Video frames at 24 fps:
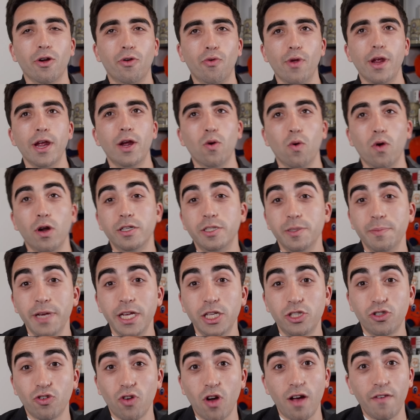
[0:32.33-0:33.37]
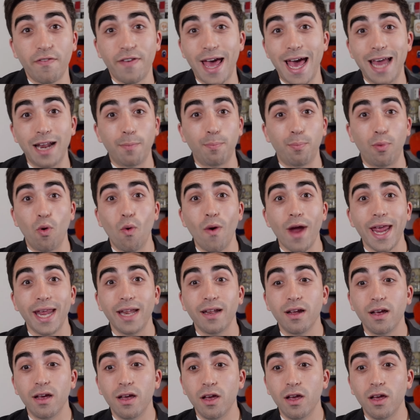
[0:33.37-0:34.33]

Grigor Dimitrov had a point